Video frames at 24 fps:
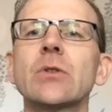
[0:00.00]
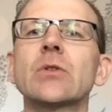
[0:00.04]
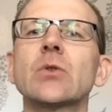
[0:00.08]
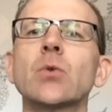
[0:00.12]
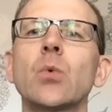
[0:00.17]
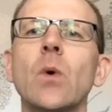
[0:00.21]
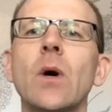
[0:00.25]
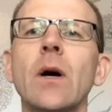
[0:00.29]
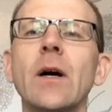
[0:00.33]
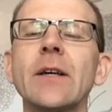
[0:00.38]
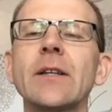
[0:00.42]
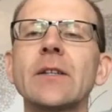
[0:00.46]

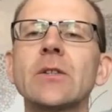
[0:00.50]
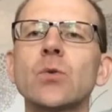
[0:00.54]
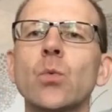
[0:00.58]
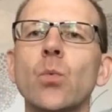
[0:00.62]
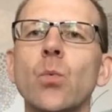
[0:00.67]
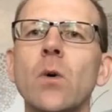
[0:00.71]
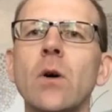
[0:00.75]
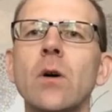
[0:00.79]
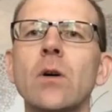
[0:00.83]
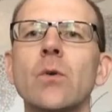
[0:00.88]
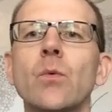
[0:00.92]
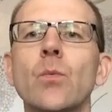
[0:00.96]
twice.
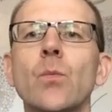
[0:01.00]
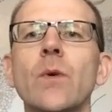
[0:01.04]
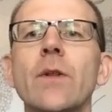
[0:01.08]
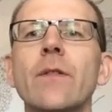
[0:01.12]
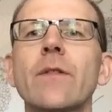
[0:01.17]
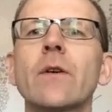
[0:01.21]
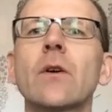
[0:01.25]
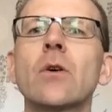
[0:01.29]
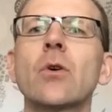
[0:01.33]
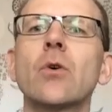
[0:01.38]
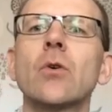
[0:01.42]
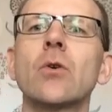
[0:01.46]
One
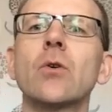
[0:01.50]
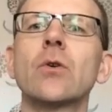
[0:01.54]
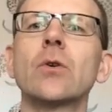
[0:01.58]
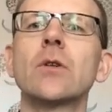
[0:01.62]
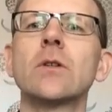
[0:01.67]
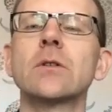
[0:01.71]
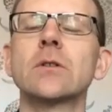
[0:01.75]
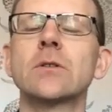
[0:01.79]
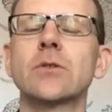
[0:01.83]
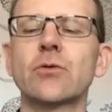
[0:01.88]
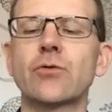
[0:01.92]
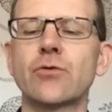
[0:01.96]
with
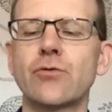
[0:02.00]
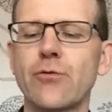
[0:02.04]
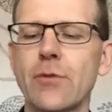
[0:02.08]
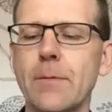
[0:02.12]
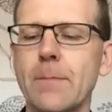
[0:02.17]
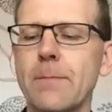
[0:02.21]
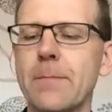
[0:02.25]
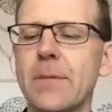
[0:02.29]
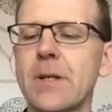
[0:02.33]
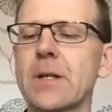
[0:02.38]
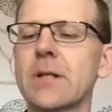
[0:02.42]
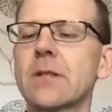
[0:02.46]
cornet,
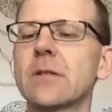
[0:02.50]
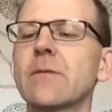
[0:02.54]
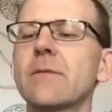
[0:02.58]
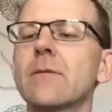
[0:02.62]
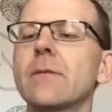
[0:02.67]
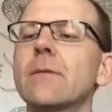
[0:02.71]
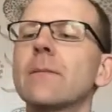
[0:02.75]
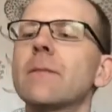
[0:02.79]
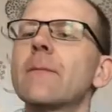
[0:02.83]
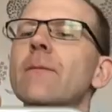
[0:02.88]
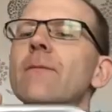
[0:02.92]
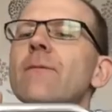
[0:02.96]
trumpet,
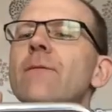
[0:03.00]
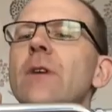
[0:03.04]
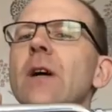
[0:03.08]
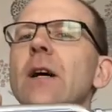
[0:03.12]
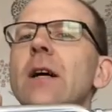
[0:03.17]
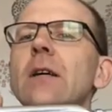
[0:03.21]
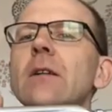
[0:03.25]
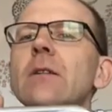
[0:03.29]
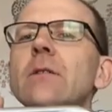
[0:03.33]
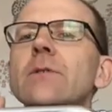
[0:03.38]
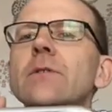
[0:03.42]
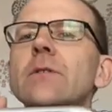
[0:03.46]

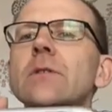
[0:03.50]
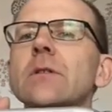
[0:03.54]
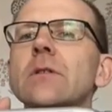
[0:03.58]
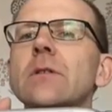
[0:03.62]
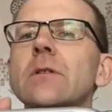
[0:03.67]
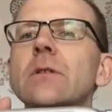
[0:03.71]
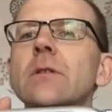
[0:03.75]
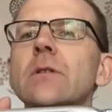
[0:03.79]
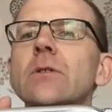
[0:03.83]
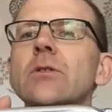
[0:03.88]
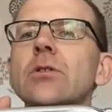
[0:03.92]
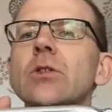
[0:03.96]
valves
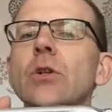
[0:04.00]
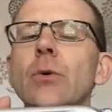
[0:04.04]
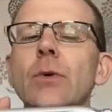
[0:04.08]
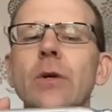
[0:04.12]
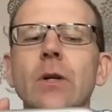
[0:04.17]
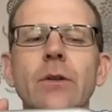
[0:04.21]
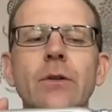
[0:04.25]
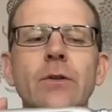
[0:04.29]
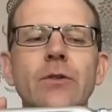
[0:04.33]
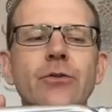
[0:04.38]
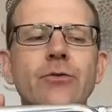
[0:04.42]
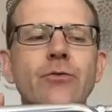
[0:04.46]

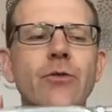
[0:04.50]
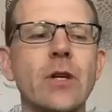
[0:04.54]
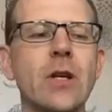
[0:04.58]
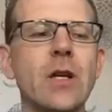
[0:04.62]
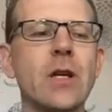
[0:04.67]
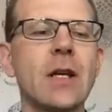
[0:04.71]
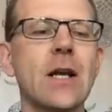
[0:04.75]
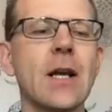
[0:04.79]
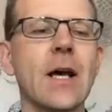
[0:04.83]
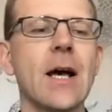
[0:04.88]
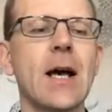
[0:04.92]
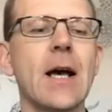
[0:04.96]
showing on the
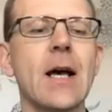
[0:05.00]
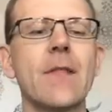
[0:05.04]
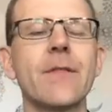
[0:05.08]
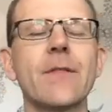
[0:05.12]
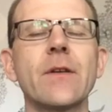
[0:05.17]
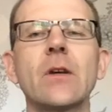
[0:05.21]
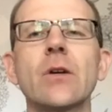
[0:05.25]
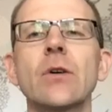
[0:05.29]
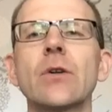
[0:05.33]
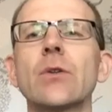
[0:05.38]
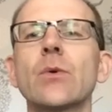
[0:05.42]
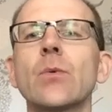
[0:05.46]
screen, and
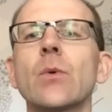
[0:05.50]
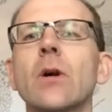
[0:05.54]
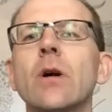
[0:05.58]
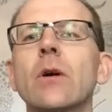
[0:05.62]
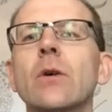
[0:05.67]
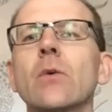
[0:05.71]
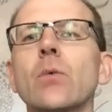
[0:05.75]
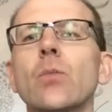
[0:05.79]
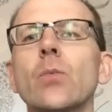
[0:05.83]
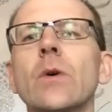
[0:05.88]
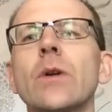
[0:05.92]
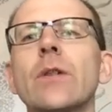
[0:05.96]
the other
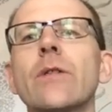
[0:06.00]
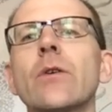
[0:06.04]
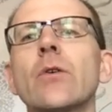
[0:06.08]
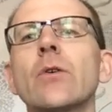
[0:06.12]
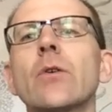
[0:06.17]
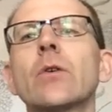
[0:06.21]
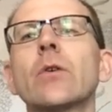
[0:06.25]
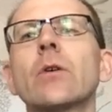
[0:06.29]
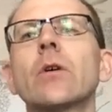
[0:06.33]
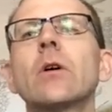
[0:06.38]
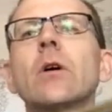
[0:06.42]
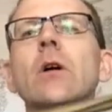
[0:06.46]
one with
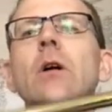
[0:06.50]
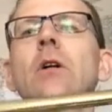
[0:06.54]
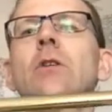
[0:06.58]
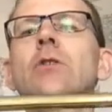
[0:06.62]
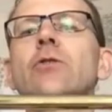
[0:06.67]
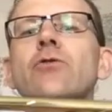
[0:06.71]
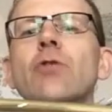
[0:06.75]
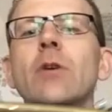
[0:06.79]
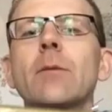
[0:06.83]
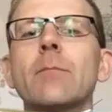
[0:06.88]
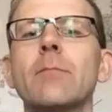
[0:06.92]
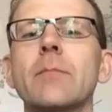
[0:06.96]
your
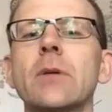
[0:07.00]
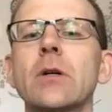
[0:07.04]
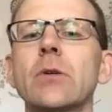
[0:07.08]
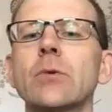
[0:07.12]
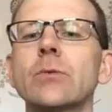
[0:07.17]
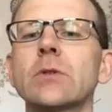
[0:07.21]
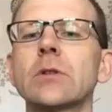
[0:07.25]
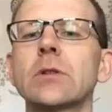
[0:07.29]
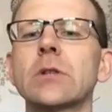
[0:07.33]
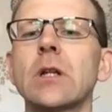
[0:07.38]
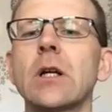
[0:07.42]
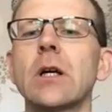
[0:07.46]
trombone
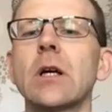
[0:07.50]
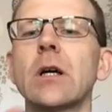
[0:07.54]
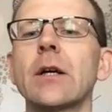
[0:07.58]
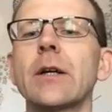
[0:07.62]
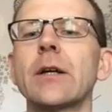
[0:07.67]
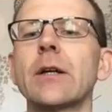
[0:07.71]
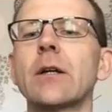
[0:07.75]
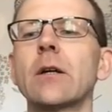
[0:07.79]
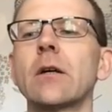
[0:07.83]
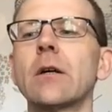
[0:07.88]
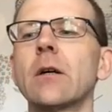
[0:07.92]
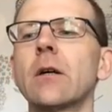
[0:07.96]

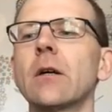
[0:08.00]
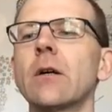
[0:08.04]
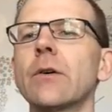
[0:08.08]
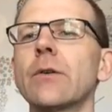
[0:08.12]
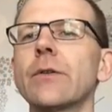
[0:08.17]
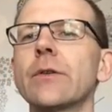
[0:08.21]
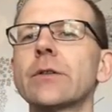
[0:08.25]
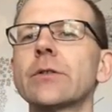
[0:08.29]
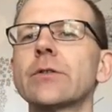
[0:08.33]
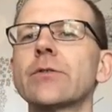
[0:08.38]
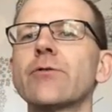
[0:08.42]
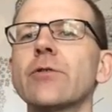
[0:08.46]
slide on
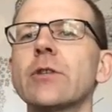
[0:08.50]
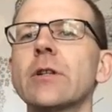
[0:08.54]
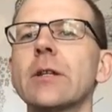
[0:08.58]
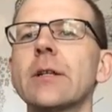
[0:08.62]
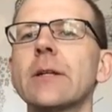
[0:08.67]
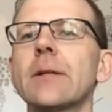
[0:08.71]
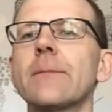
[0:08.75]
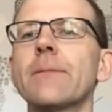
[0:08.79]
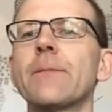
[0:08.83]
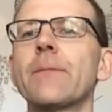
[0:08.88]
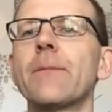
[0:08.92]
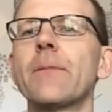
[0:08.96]
the
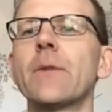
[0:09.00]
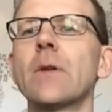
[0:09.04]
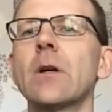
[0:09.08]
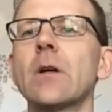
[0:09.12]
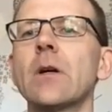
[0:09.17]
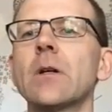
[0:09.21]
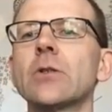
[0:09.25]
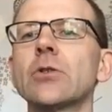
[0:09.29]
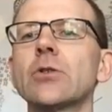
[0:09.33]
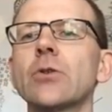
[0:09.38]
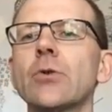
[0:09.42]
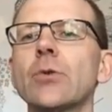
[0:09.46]
screen
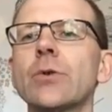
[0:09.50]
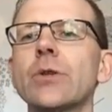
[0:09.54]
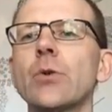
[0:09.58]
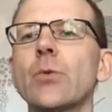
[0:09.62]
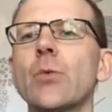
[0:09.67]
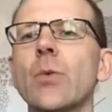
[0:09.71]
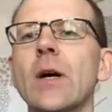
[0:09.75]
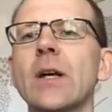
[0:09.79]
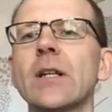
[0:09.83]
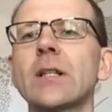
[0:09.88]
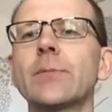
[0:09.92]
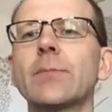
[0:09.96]
showing you
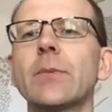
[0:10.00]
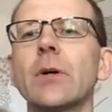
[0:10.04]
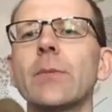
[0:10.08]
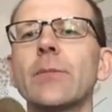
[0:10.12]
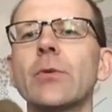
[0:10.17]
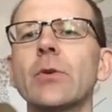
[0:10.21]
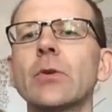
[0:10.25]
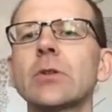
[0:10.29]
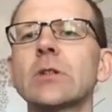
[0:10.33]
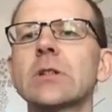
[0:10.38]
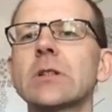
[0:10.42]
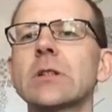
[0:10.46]
where to pop
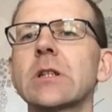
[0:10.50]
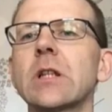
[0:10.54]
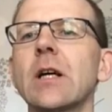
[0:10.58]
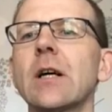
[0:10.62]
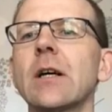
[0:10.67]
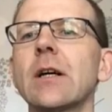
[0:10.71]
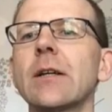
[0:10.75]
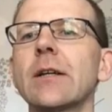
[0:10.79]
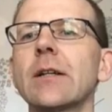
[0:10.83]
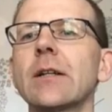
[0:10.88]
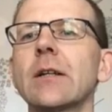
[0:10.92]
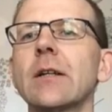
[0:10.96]
your
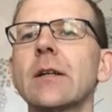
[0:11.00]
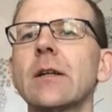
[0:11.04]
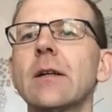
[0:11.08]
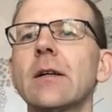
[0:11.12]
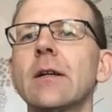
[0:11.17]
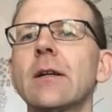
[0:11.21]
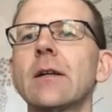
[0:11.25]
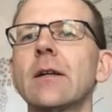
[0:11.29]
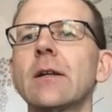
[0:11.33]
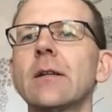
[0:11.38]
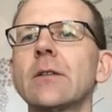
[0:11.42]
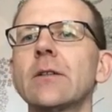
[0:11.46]
slide,
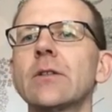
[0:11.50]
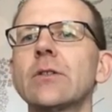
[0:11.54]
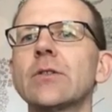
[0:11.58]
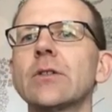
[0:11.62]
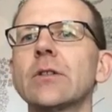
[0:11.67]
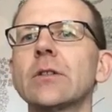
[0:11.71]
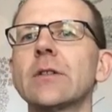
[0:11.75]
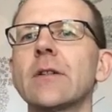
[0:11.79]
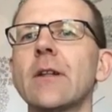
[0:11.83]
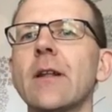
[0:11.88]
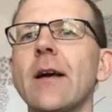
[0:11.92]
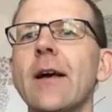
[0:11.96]

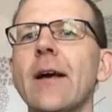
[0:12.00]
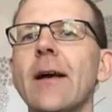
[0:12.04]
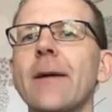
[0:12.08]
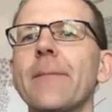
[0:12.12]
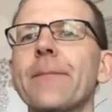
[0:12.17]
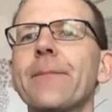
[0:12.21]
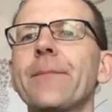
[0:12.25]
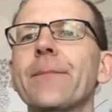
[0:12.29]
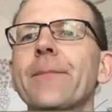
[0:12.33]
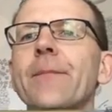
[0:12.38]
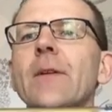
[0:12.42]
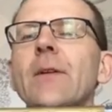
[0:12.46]
just there.
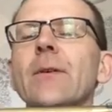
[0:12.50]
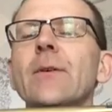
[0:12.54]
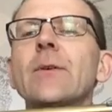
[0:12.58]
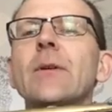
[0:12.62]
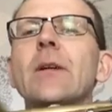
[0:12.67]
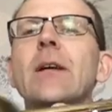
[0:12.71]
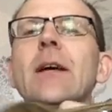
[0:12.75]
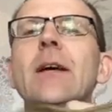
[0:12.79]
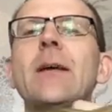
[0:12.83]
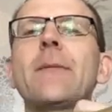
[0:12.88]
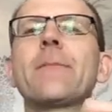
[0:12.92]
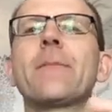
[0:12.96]

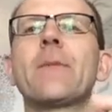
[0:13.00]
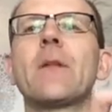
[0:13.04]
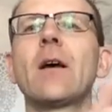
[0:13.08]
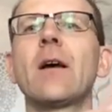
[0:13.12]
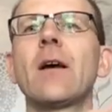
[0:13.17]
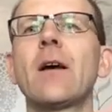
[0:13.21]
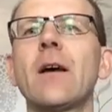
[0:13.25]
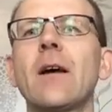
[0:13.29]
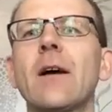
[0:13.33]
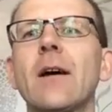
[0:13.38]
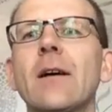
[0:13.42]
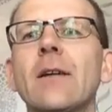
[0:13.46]
Okay,
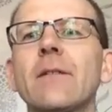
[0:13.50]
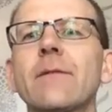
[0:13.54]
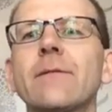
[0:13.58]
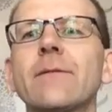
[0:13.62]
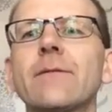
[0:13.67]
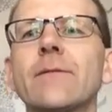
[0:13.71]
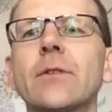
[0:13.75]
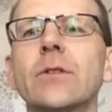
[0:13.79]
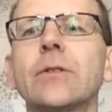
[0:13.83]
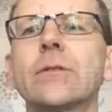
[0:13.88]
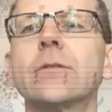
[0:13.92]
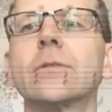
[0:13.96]
have fun.